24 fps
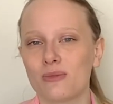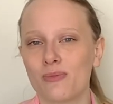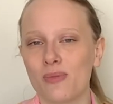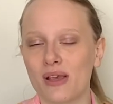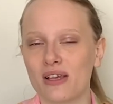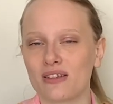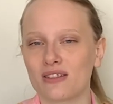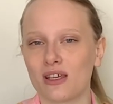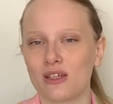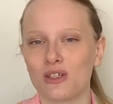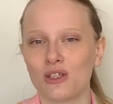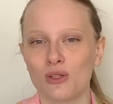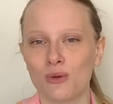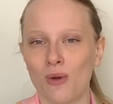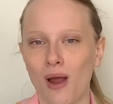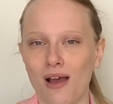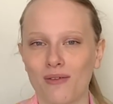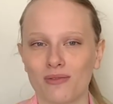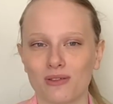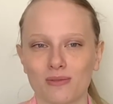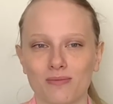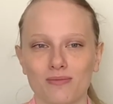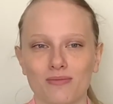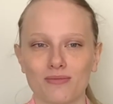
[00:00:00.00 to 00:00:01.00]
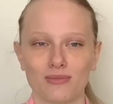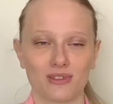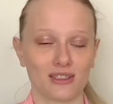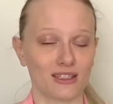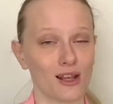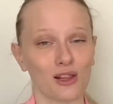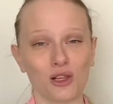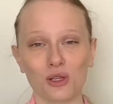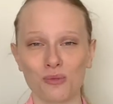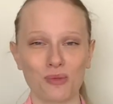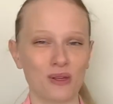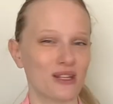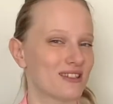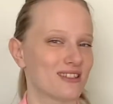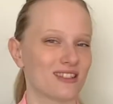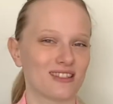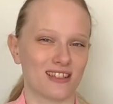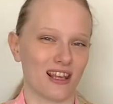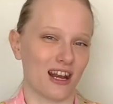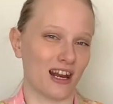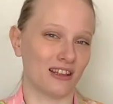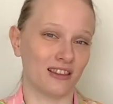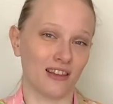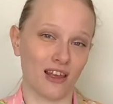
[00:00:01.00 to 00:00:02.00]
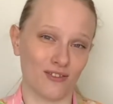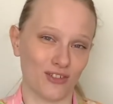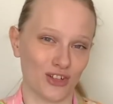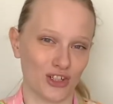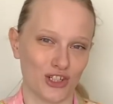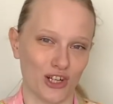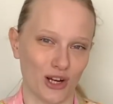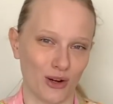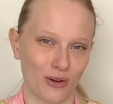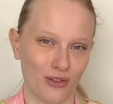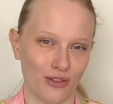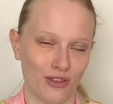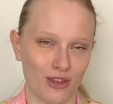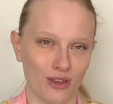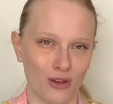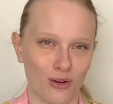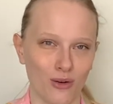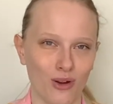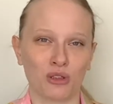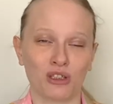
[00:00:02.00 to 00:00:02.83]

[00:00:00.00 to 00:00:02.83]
because I do have some seller pieces that I'd love to share with you.